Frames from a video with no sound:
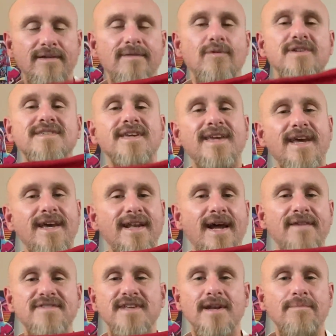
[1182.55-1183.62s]
Once again,
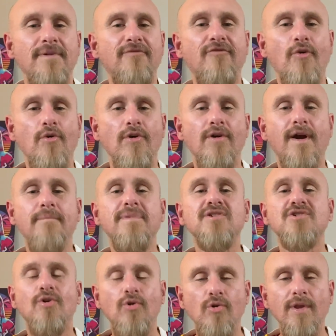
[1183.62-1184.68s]
I've said it before. I've been
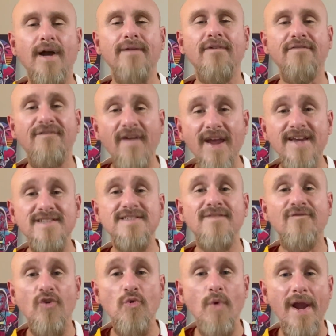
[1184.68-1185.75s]
told I have a face
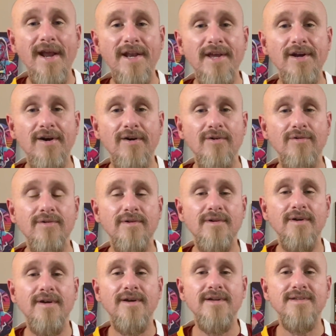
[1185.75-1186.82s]
for radio.
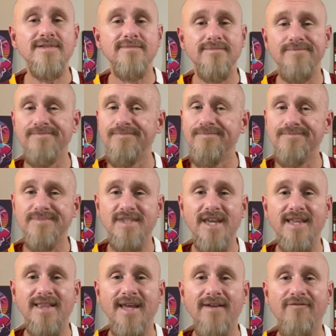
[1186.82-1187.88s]

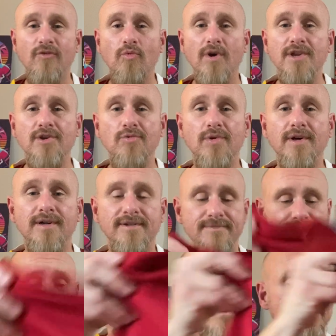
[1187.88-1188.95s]
Take that for what you will.
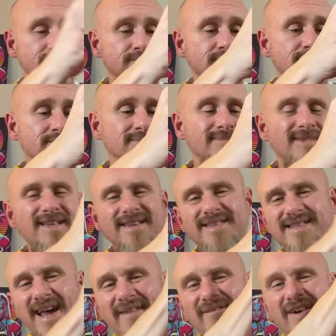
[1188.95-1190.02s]
It's
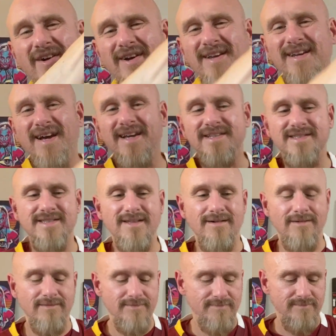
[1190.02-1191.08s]
not very nice, though.